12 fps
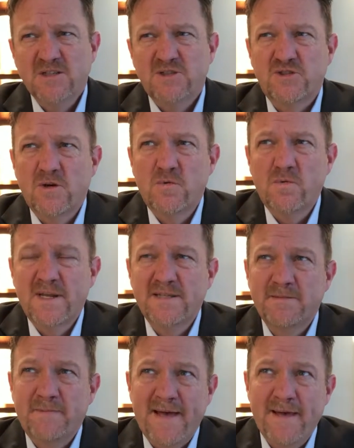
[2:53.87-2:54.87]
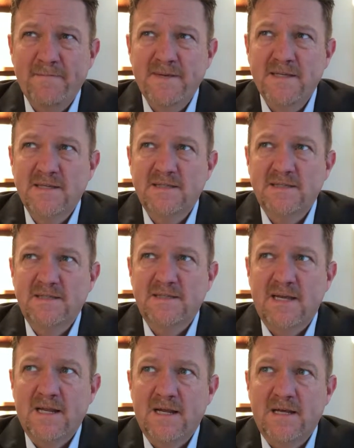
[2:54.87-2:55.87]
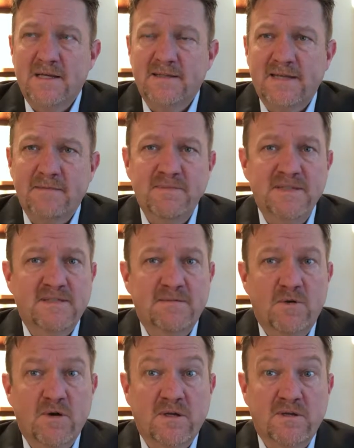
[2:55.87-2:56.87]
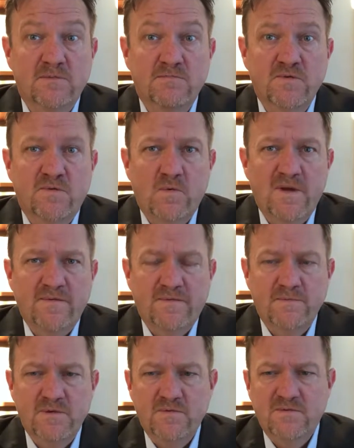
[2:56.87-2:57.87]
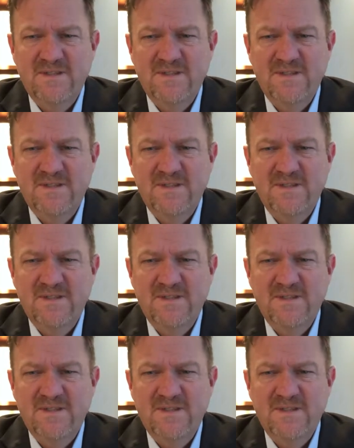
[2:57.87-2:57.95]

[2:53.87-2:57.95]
So what ends up happening is that that means the market could move away from you.